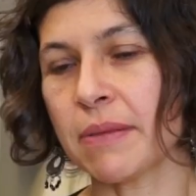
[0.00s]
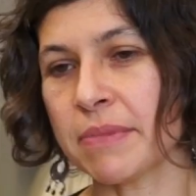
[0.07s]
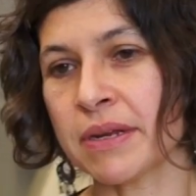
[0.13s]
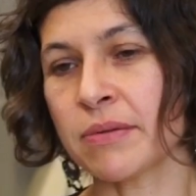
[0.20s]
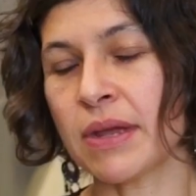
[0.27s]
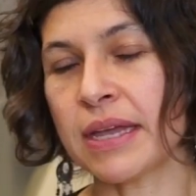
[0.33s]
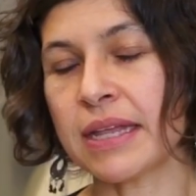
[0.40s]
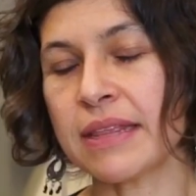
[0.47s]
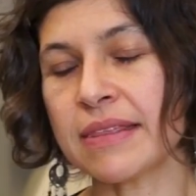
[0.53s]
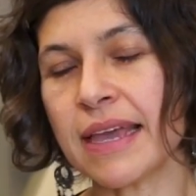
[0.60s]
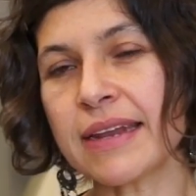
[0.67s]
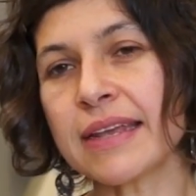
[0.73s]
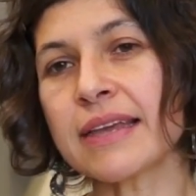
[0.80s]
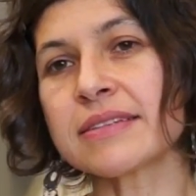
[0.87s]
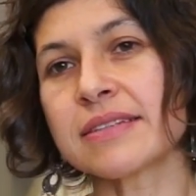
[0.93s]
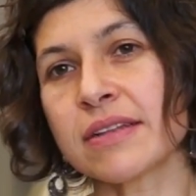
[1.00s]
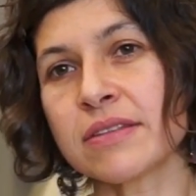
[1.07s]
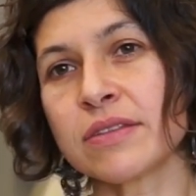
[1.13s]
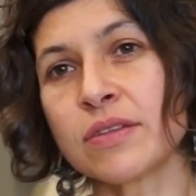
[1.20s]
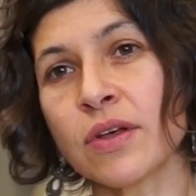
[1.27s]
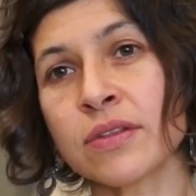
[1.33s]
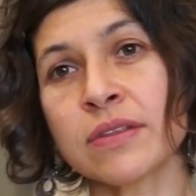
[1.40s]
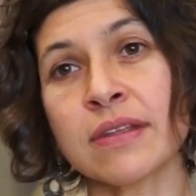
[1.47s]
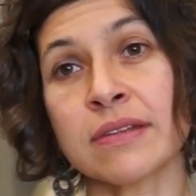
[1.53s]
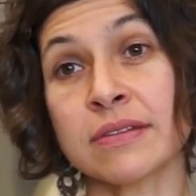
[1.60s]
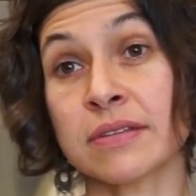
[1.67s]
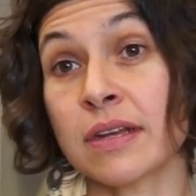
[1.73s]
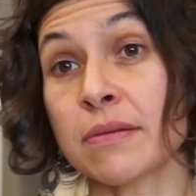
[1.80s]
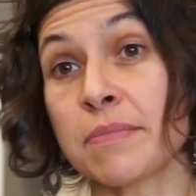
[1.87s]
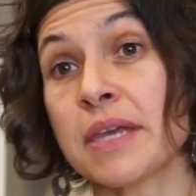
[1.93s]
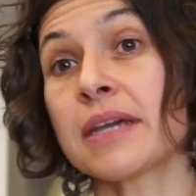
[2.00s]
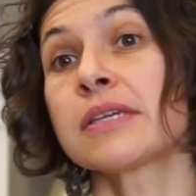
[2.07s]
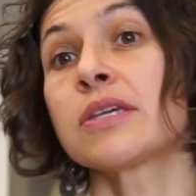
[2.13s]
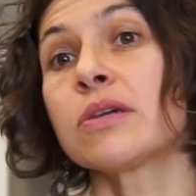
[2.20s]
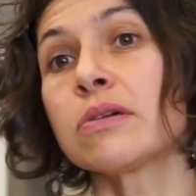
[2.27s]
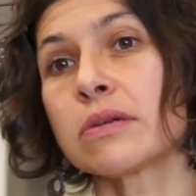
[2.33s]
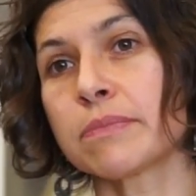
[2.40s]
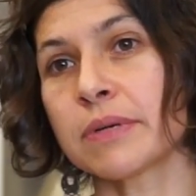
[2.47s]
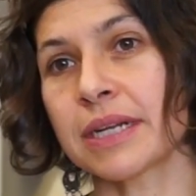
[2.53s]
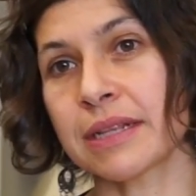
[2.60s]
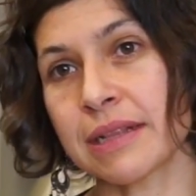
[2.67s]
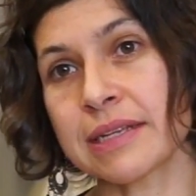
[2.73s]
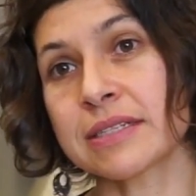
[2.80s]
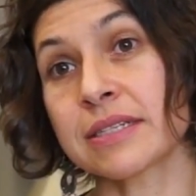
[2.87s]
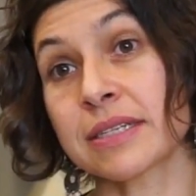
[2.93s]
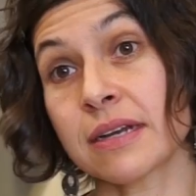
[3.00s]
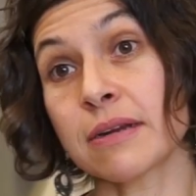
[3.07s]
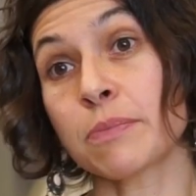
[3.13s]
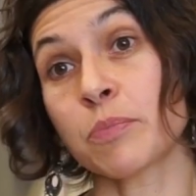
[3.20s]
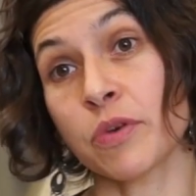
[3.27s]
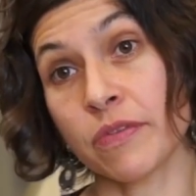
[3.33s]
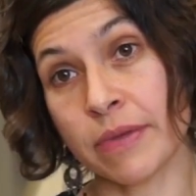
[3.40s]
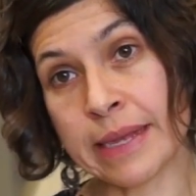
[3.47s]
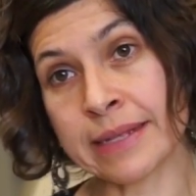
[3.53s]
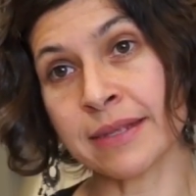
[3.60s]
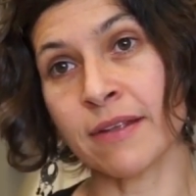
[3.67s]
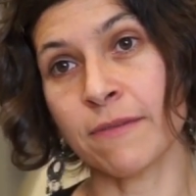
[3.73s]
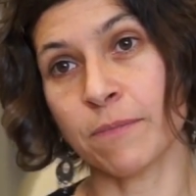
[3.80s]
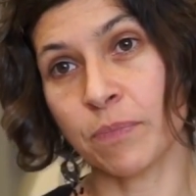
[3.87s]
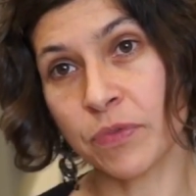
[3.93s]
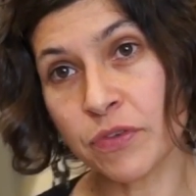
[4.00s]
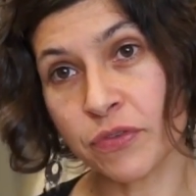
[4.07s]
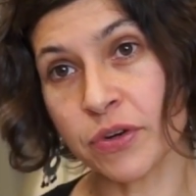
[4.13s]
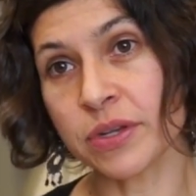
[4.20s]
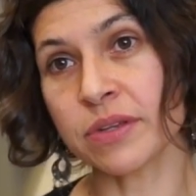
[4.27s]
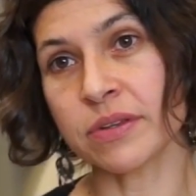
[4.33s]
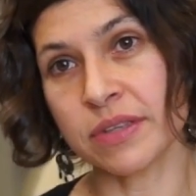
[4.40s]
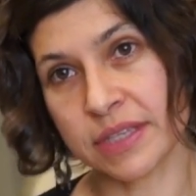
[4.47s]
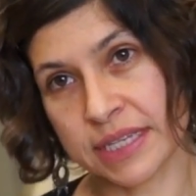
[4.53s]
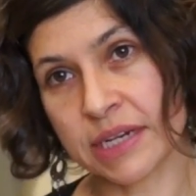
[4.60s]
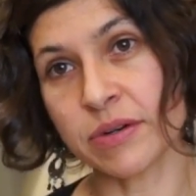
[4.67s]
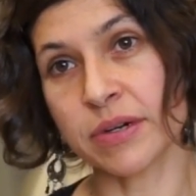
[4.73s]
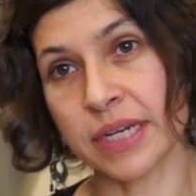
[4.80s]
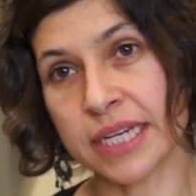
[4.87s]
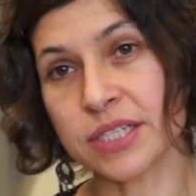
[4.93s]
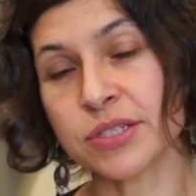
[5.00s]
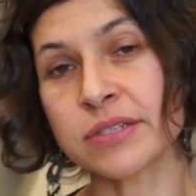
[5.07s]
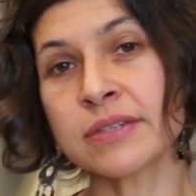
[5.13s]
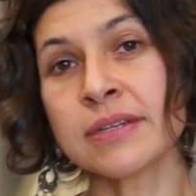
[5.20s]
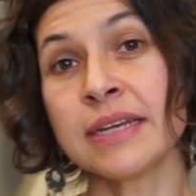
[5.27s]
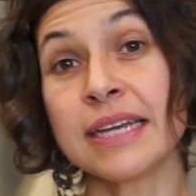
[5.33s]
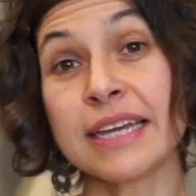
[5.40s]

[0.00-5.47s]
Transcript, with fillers: I mean, the idea is not that there's going to be a cure, but at least it's going to prevent further deterioration.